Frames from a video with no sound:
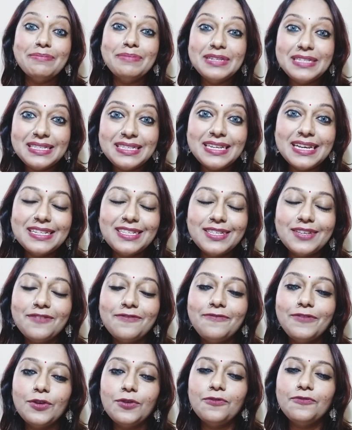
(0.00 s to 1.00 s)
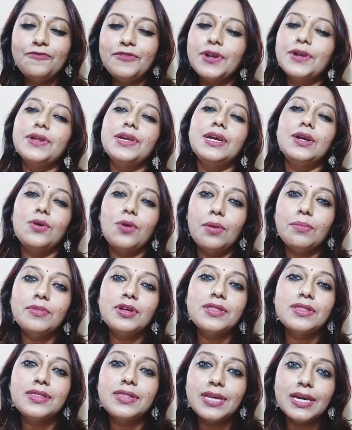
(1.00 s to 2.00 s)
mistakes in few very
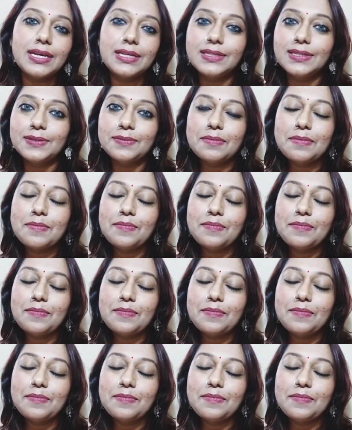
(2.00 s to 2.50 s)
common things.